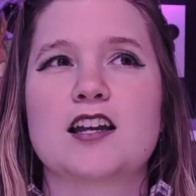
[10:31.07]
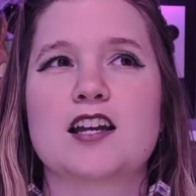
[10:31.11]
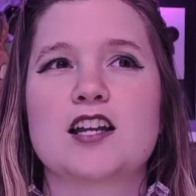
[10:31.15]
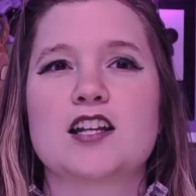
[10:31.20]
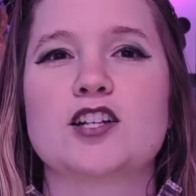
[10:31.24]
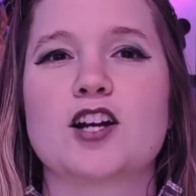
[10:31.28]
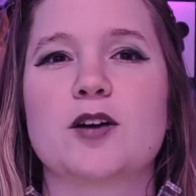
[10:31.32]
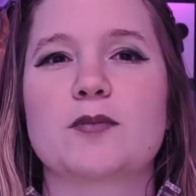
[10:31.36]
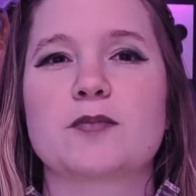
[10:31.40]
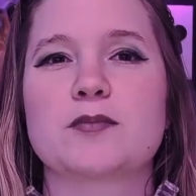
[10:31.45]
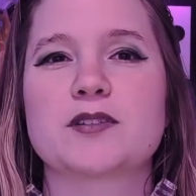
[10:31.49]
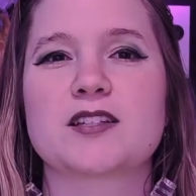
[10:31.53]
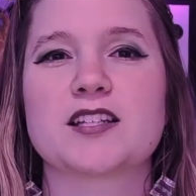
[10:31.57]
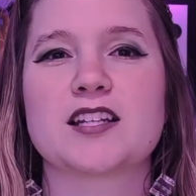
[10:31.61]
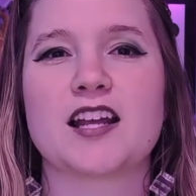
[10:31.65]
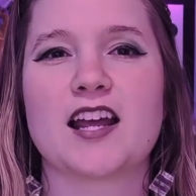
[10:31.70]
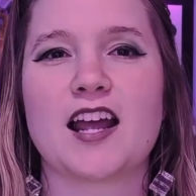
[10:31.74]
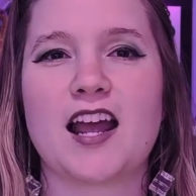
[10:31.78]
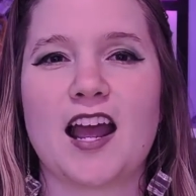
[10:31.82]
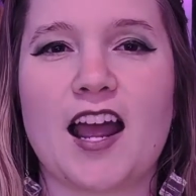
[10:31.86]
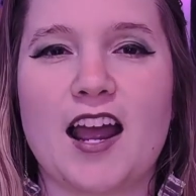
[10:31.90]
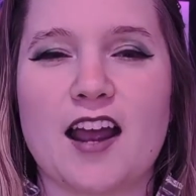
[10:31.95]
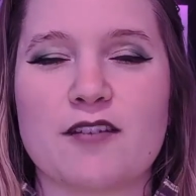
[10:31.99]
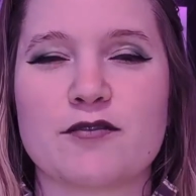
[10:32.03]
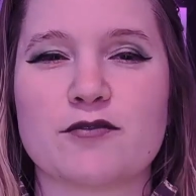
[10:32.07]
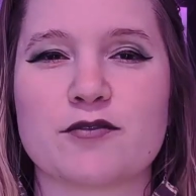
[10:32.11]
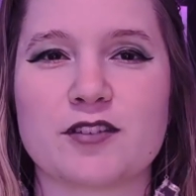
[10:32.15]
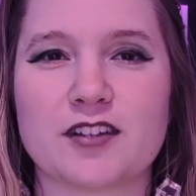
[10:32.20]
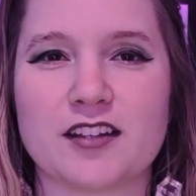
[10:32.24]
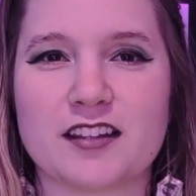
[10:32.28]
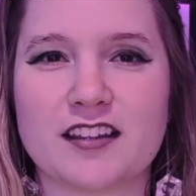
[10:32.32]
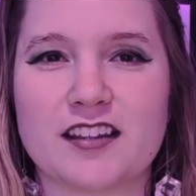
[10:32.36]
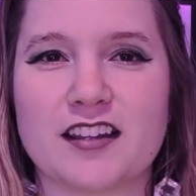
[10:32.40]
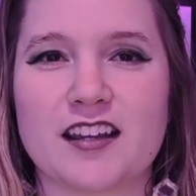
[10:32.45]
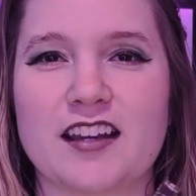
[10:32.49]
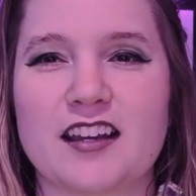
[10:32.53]
dumped
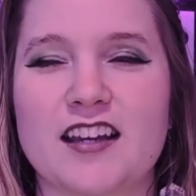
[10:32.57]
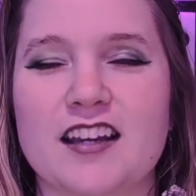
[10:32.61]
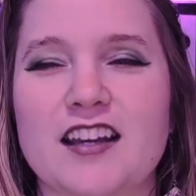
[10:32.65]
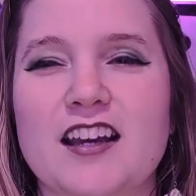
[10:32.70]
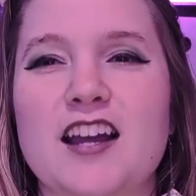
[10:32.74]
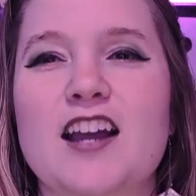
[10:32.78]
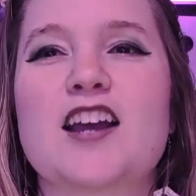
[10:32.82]
everything.